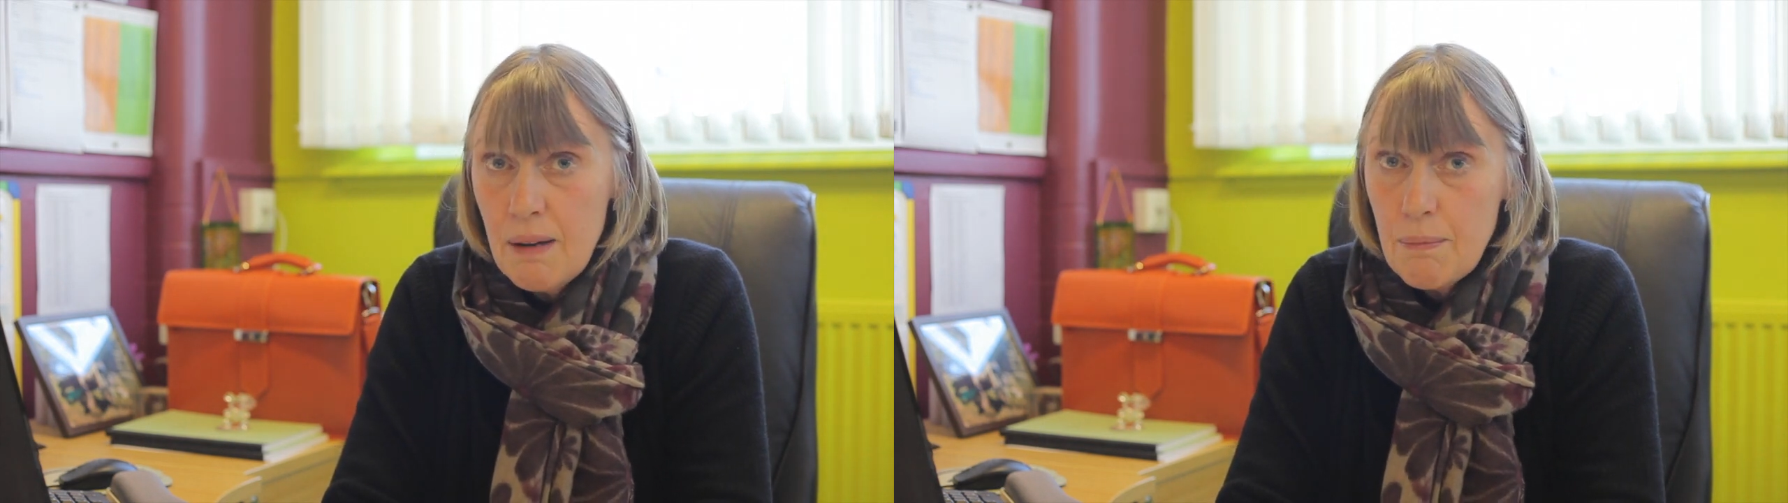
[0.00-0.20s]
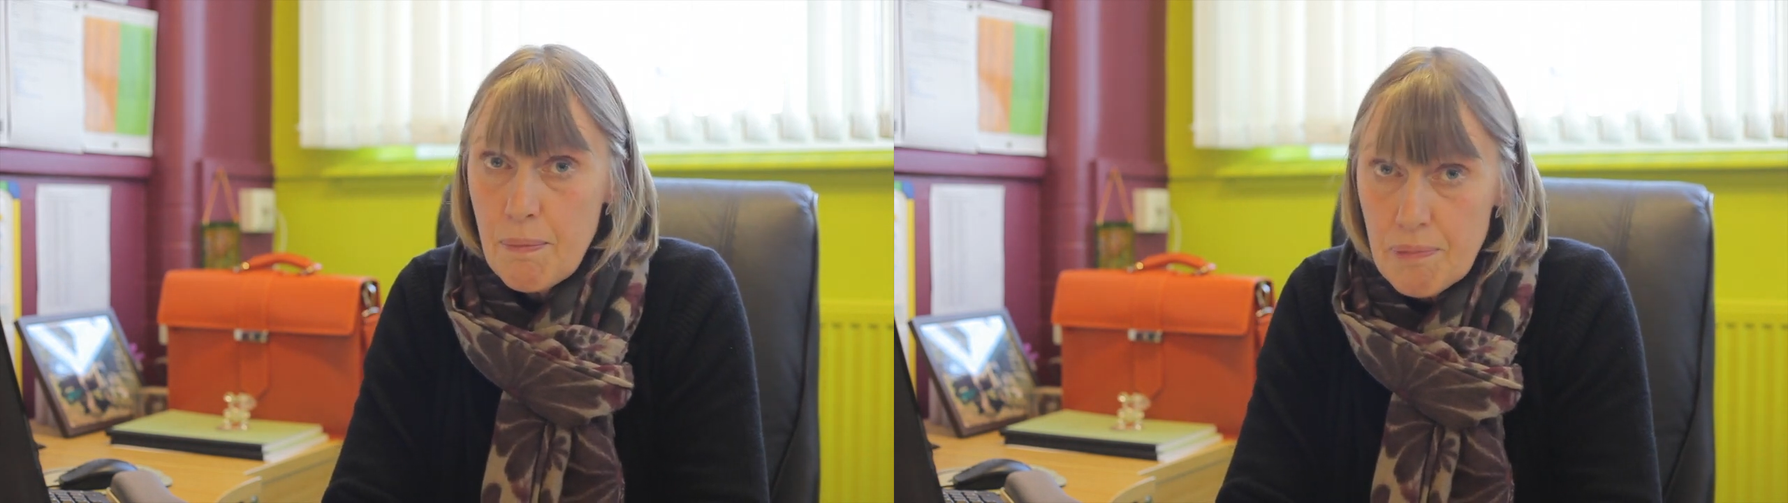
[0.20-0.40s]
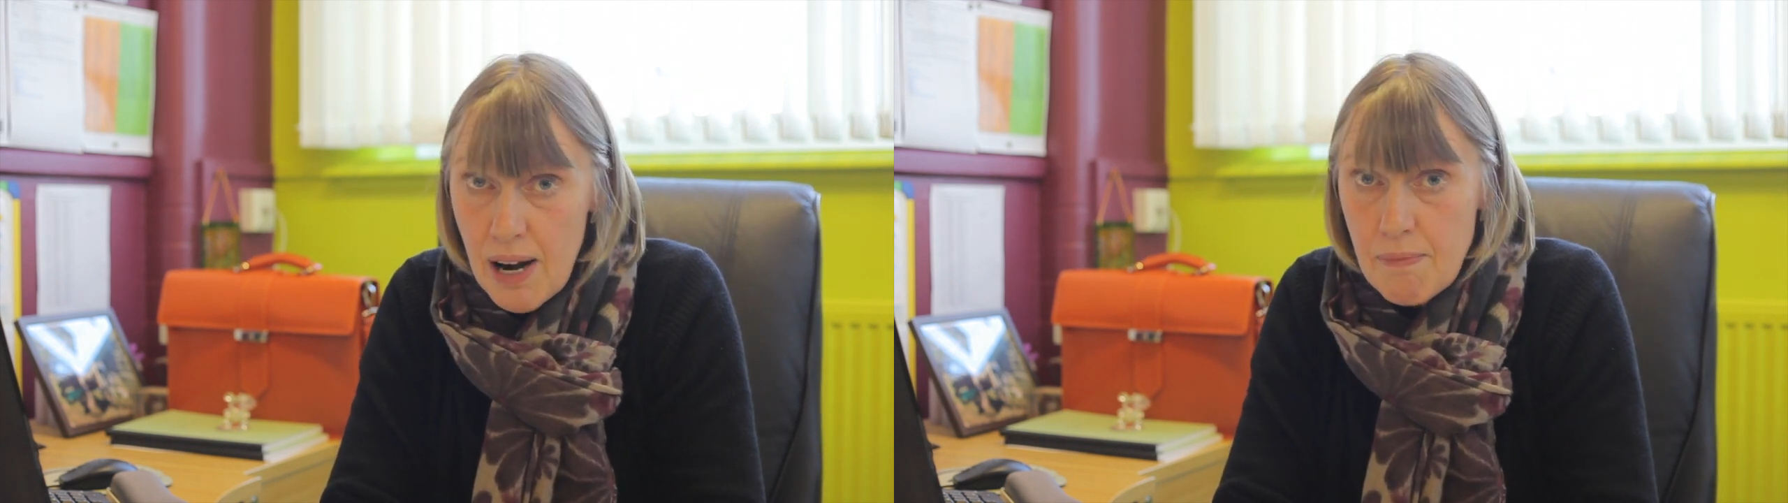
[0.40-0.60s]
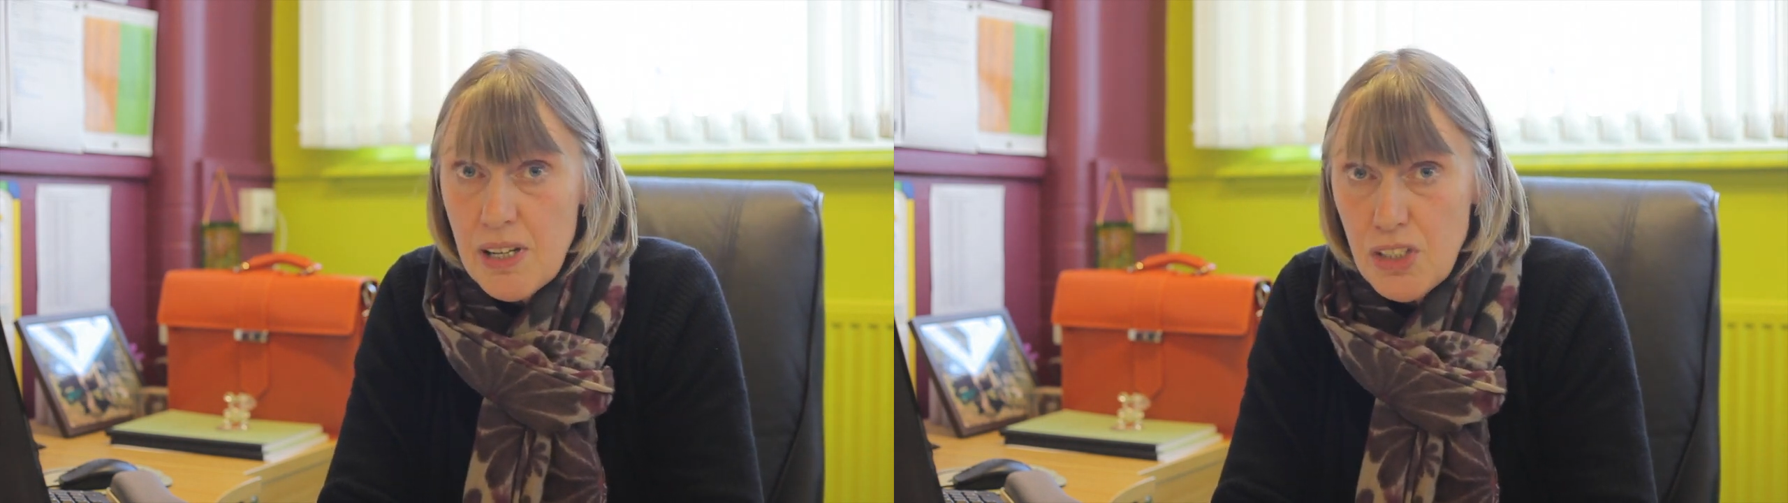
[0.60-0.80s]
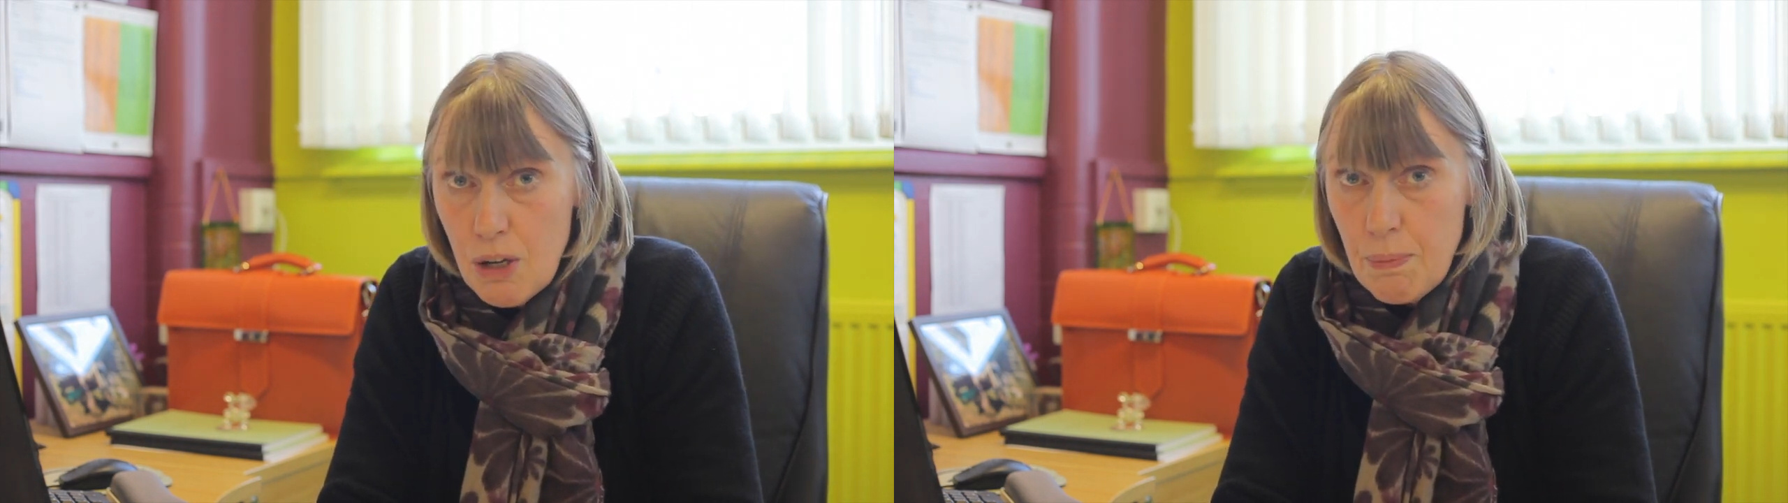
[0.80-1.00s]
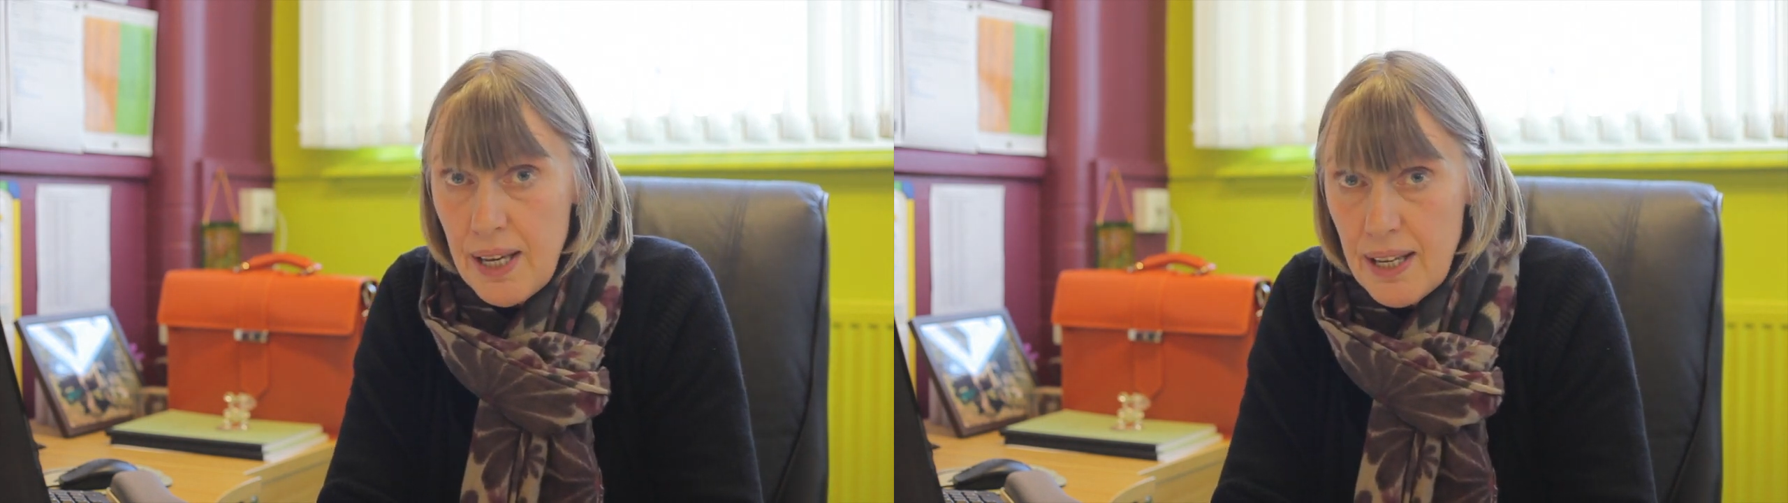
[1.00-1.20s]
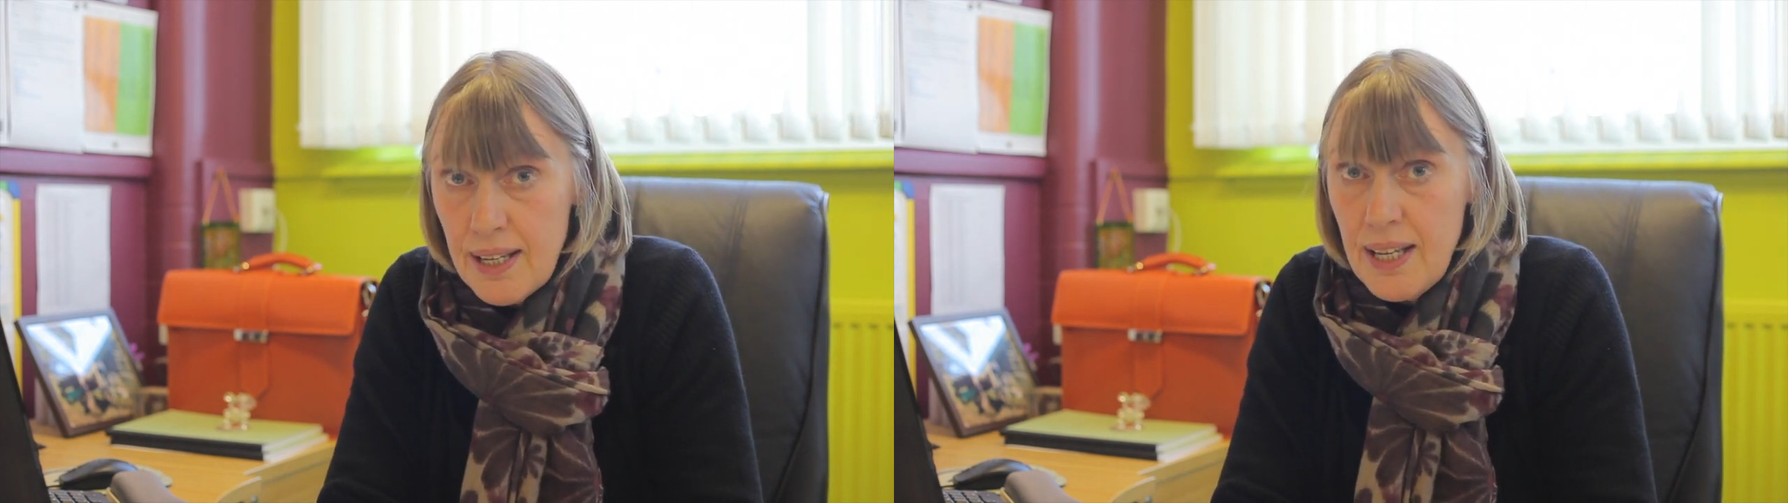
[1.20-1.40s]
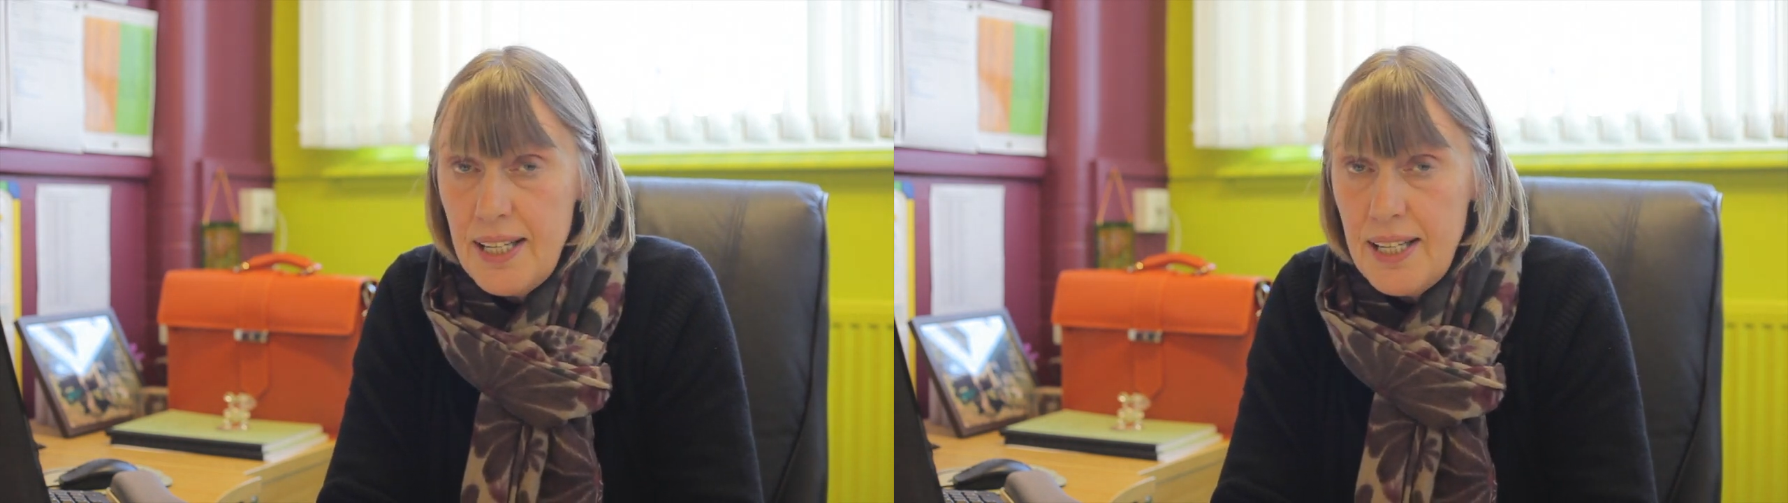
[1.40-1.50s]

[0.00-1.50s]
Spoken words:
My primary job here